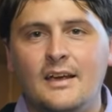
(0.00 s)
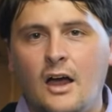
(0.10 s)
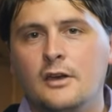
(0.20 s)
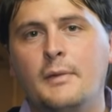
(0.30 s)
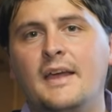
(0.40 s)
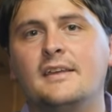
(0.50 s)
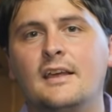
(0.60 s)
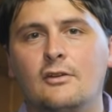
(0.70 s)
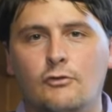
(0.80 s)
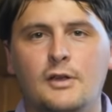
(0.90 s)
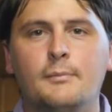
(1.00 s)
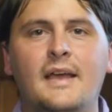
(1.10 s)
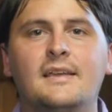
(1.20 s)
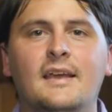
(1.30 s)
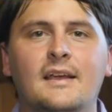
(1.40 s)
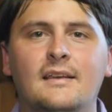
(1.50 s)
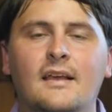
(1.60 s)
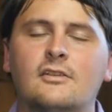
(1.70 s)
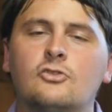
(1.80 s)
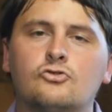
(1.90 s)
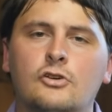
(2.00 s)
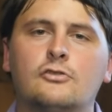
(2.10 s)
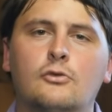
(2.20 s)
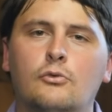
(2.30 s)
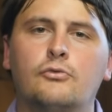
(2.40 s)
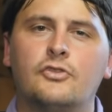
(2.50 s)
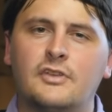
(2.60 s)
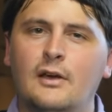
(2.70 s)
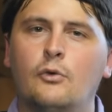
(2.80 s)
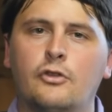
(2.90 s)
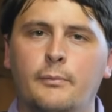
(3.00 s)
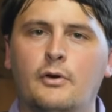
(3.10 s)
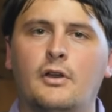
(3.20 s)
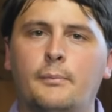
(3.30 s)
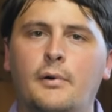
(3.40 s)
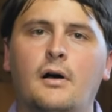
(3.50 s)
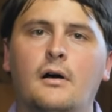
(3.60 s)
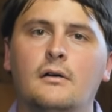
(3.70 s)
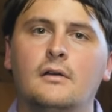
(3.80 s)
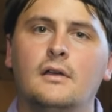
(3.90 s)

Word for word: unmaking, remaking, they're such critical skills that build up our